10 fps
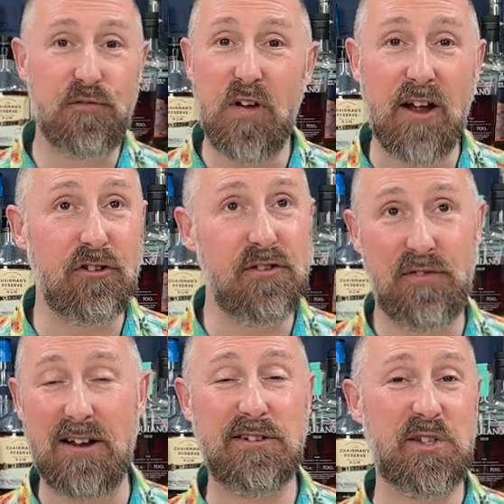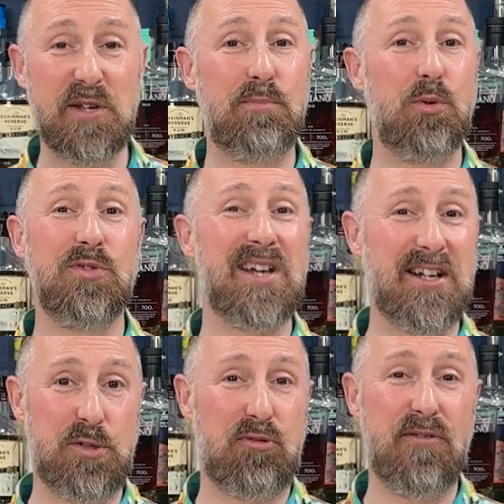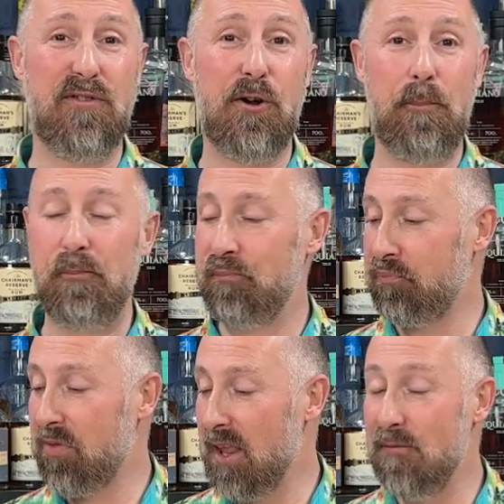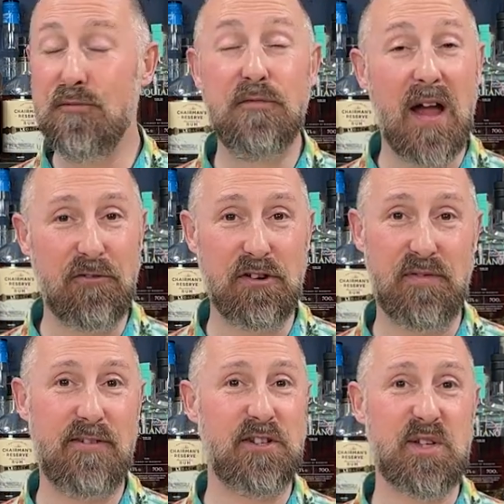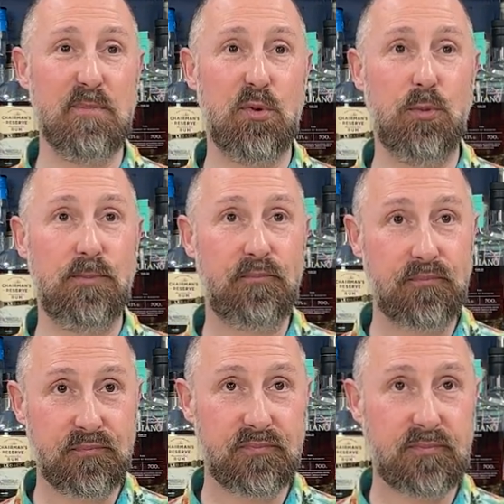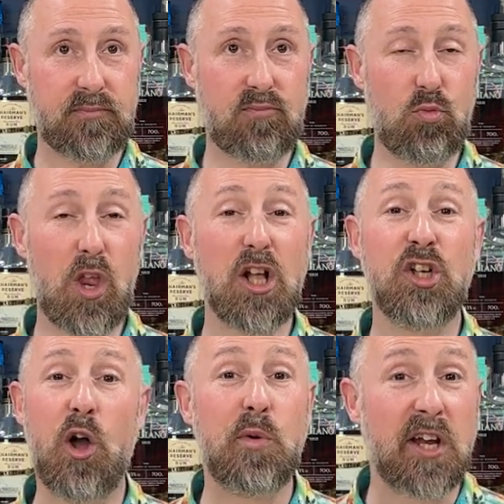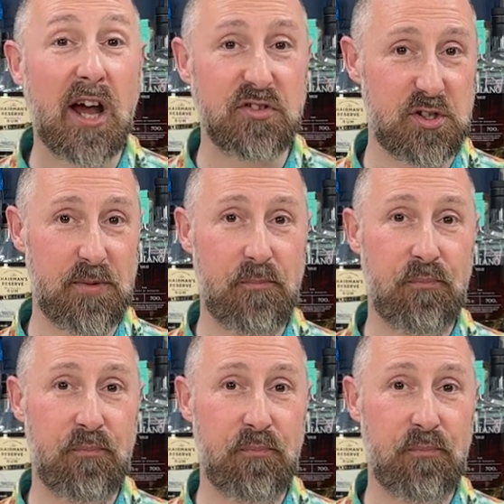Very, very simple taste profile. Very, very simple. Coconut.